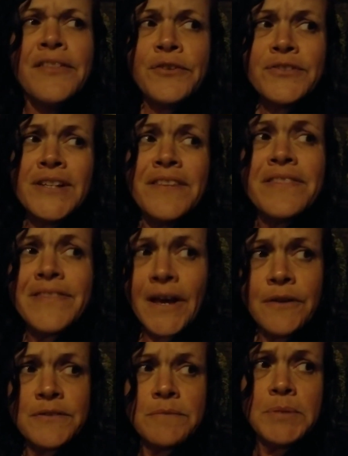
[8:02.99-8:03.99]
there's like a
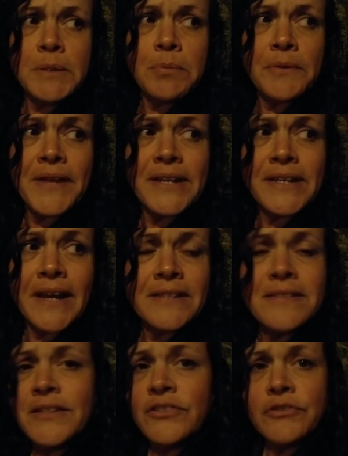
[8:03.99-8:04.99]
thousand people at that
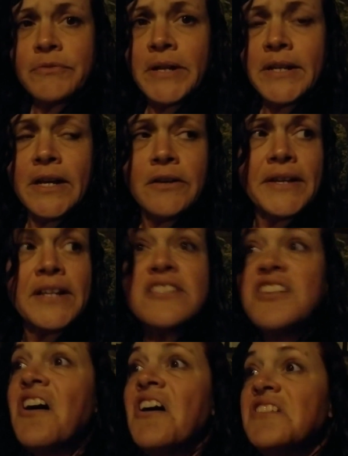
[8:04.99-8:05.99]
gas station right now, like
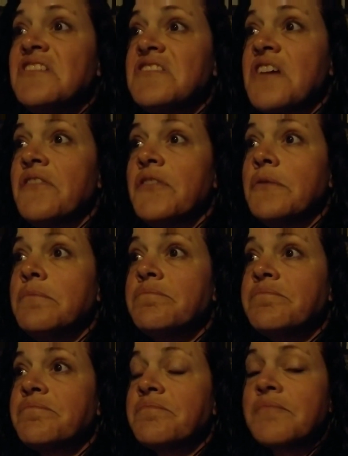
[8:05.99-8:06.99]
tons of them.